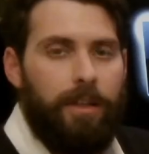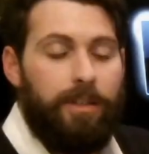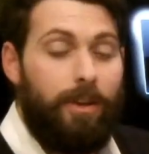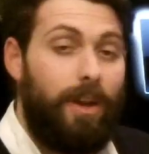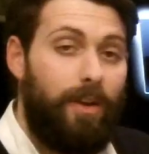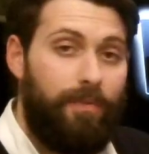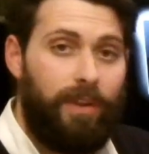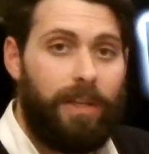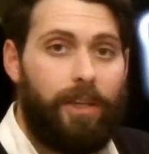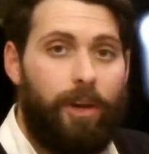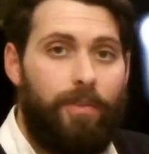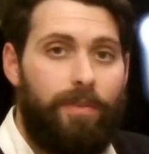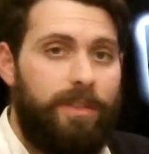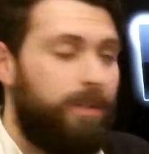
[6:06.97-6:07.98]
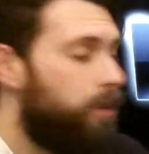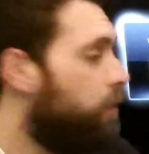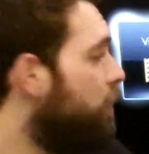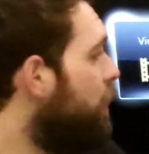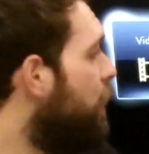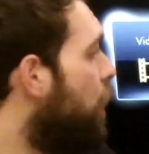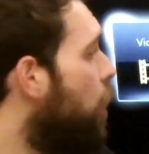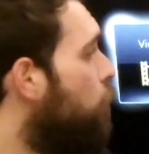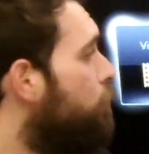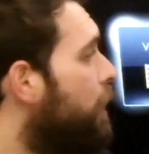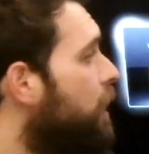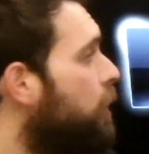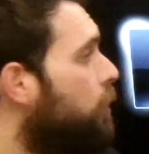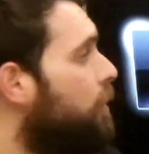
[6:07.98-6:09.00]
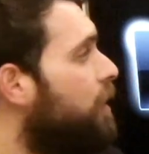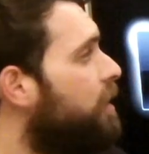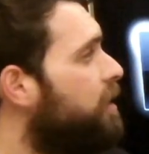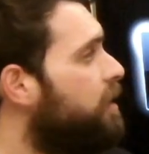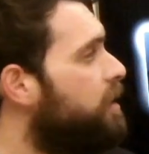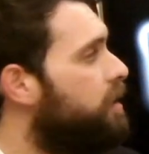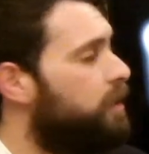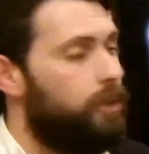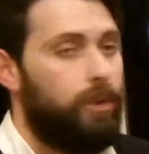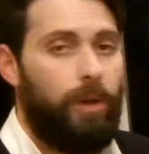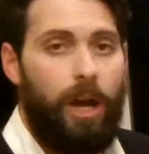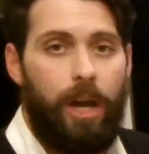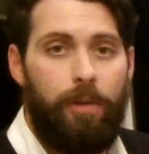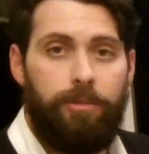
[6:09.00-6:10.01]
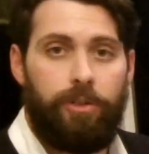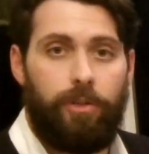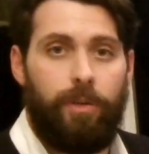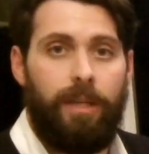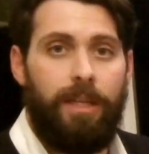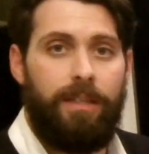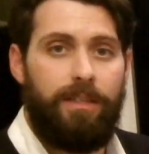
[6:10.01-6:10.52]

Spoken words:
So now I've flicked over to the home menu, and this is your home screen.